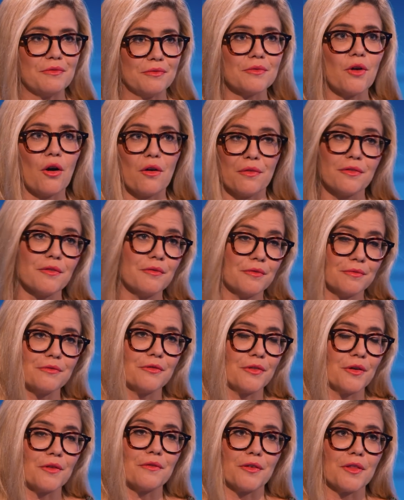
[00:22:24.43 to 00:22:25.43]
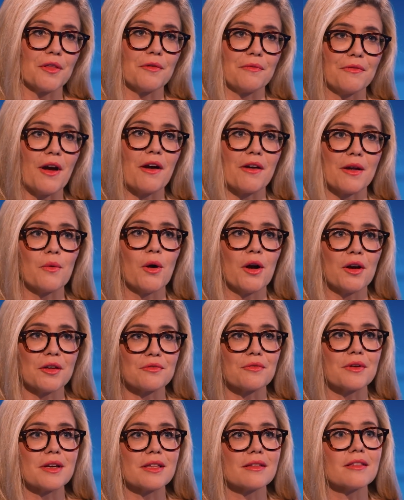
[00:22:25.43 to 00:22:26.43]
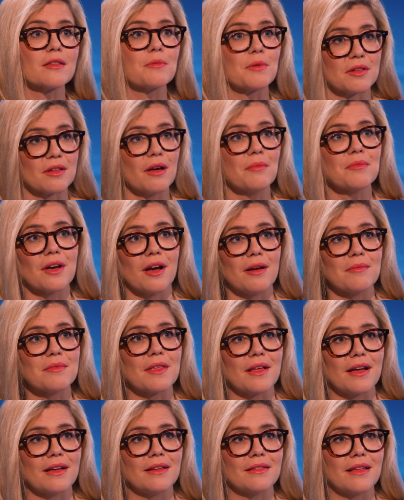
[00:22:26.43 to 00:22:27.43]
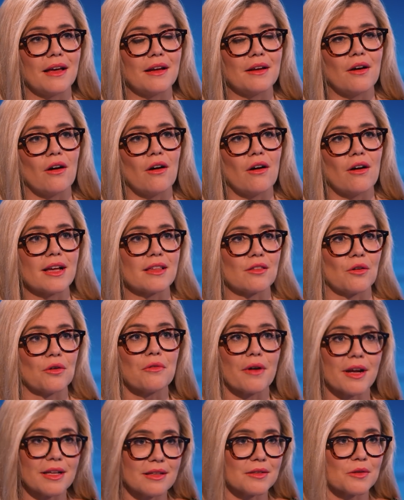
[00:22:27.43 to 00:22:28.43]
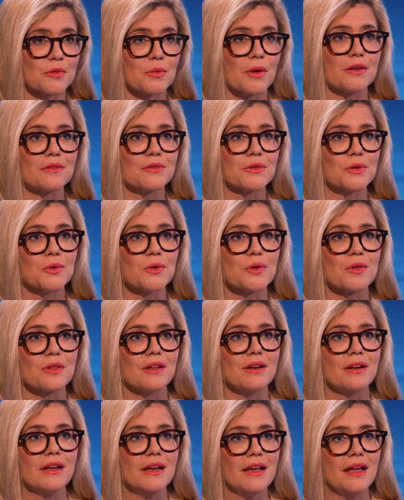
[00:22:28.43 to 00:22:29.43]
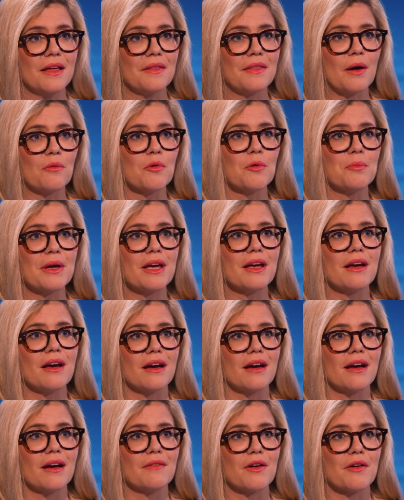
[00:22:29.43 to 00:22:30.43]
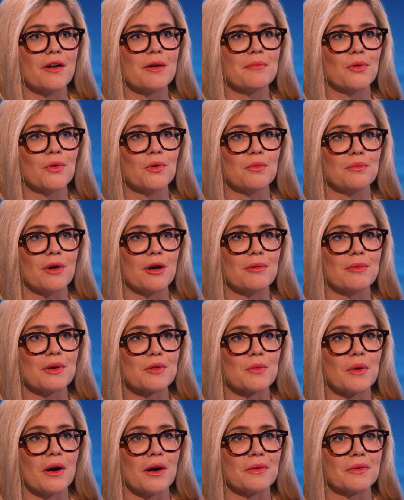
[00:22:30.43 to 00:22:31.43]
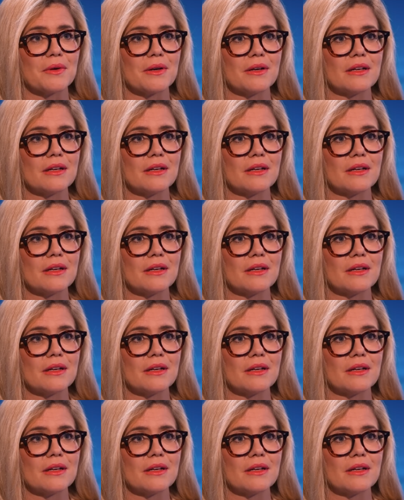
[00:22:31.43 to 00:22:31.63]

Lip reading: often for the very worst reasons. But sometimes they are exonerated as well, of course. And that will be a very important moment as well.